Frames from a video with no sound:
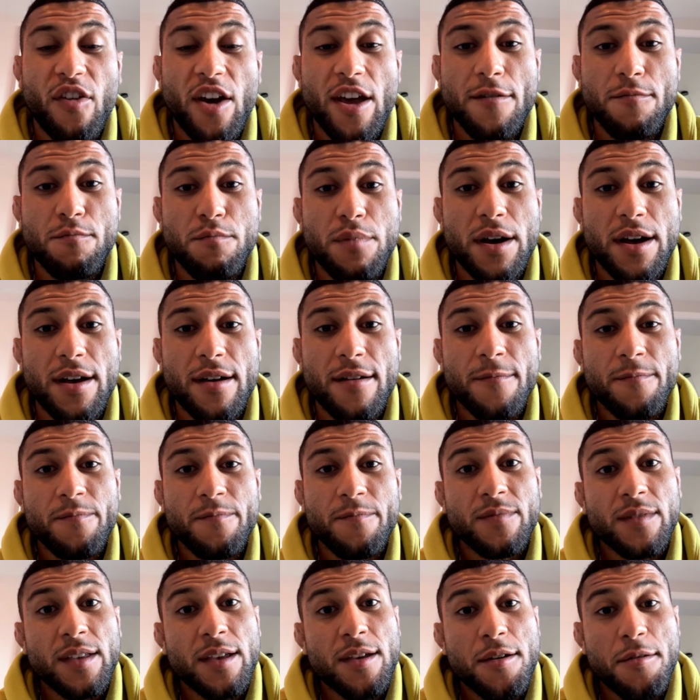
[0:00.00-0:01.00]
fight. But
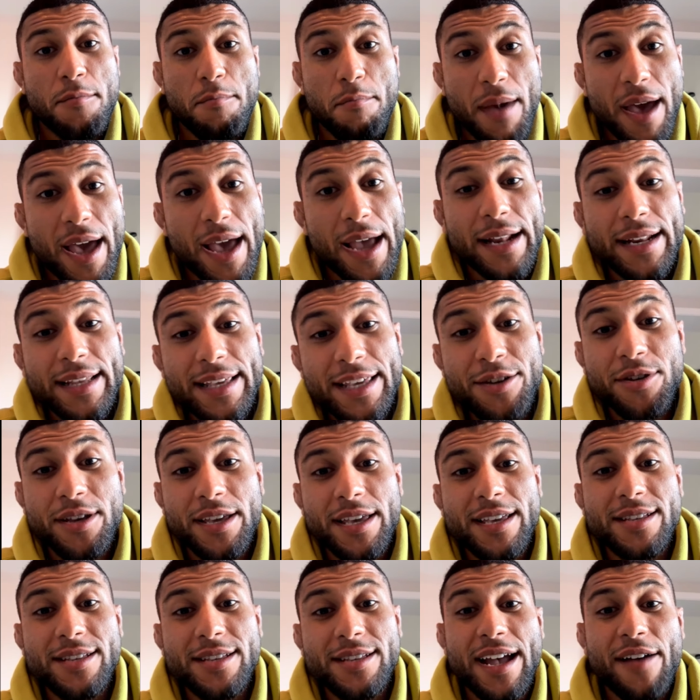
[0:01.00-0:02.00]
man, he
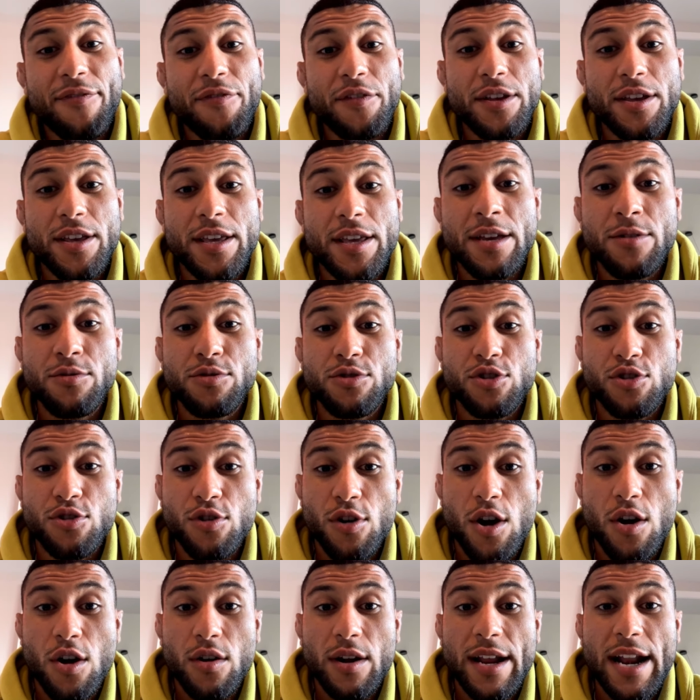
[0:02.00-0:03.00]
he's definitely, he was
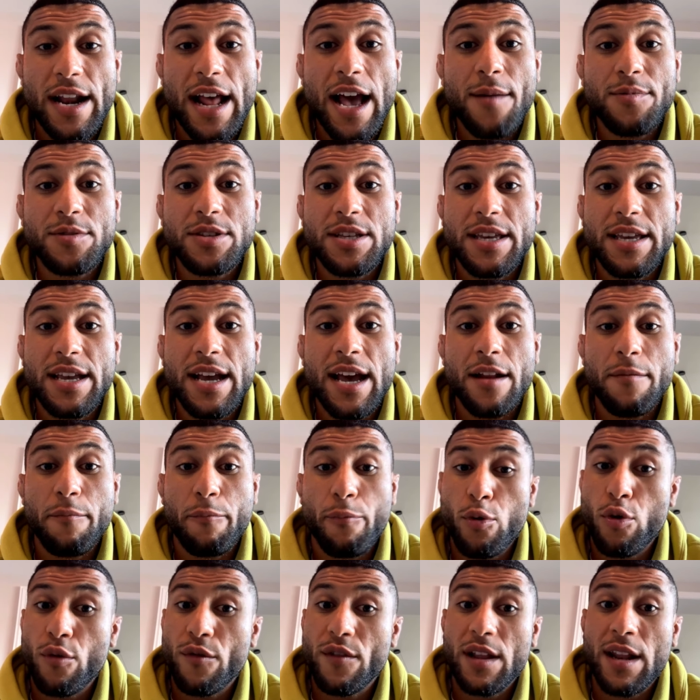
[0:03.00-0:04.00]
strong, and obviously he got
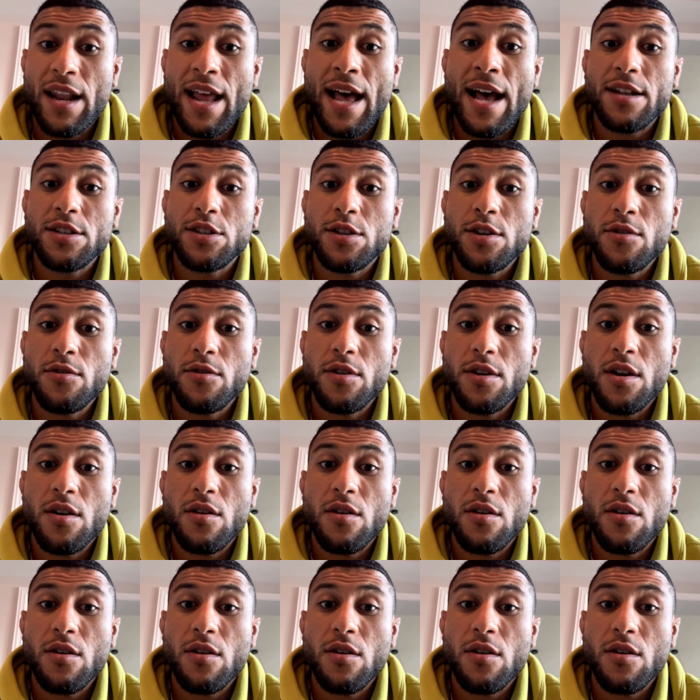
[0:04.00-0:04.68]
improved a lot too.